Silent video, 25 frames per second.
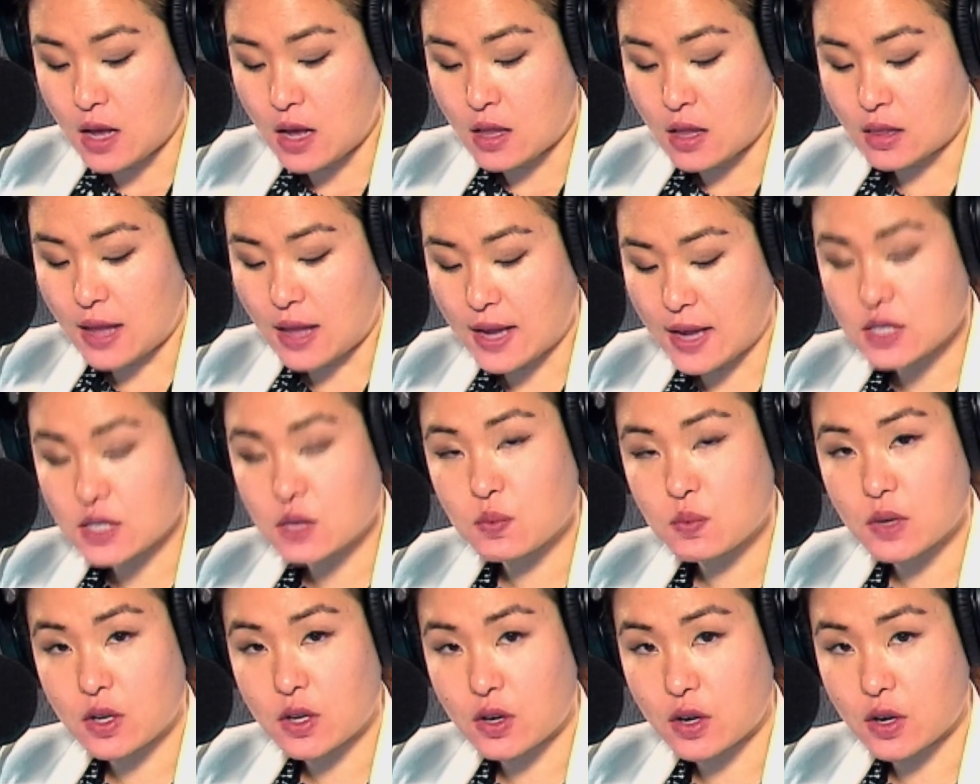Last
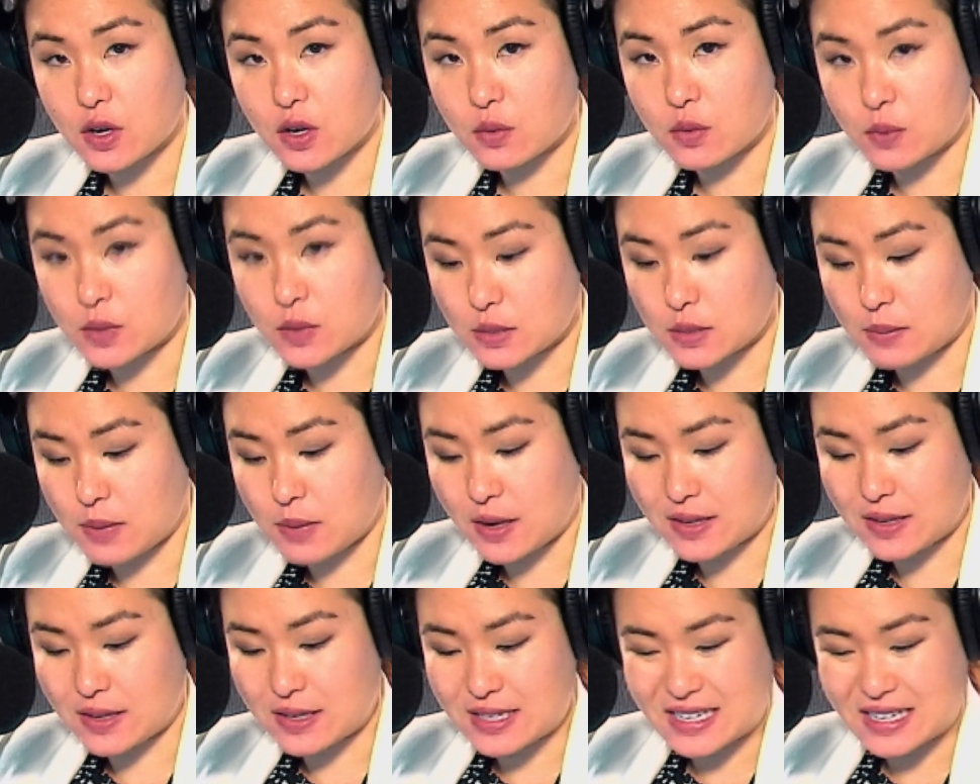we heard was
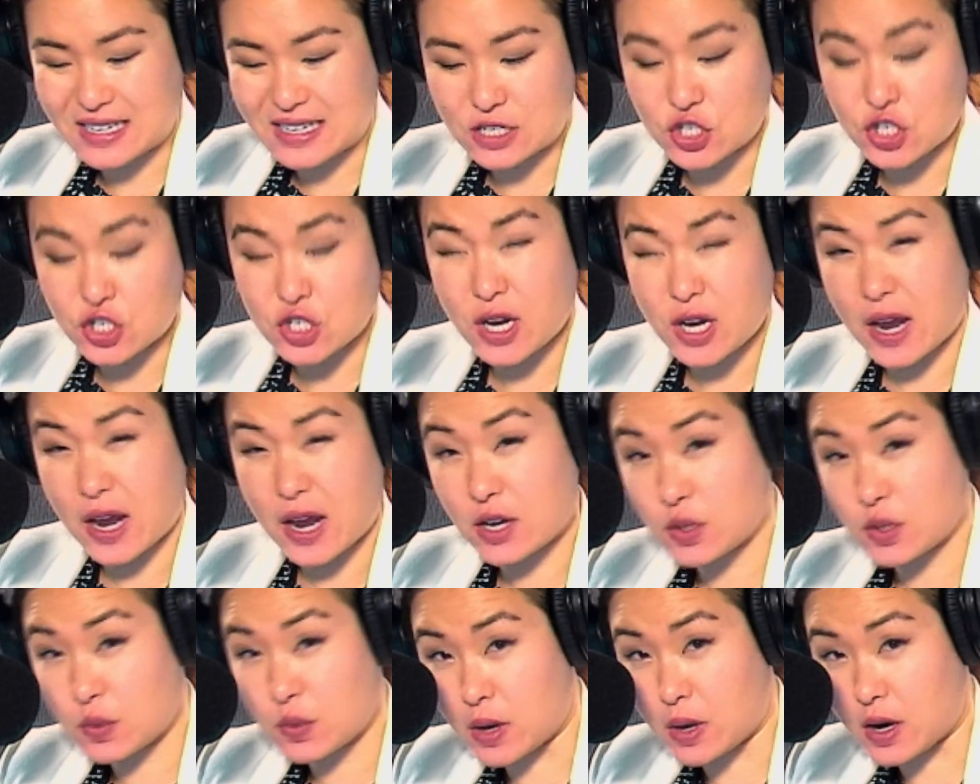about
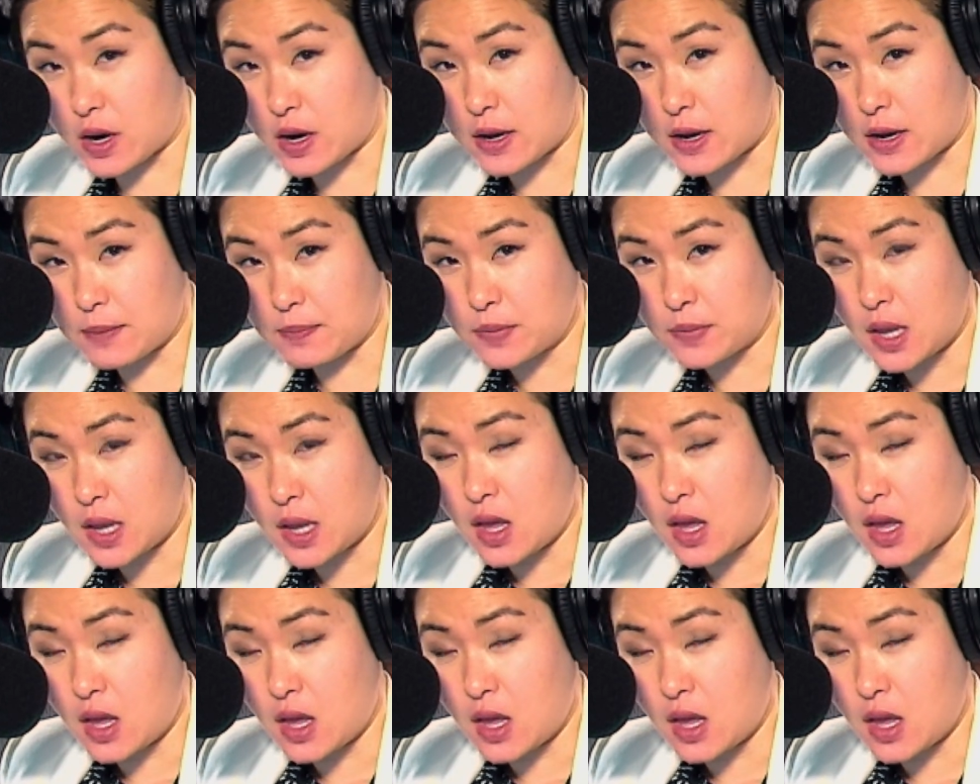January.